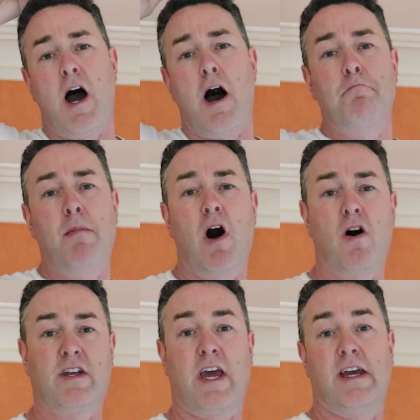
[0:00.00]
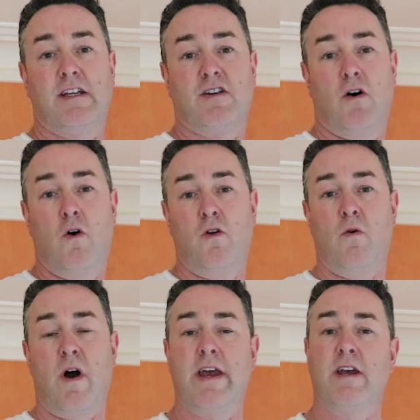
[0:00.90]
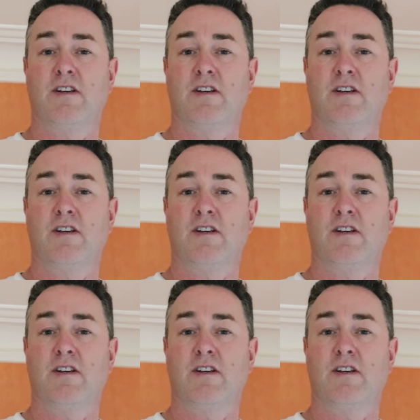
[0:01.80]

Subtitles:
and mark it all the way.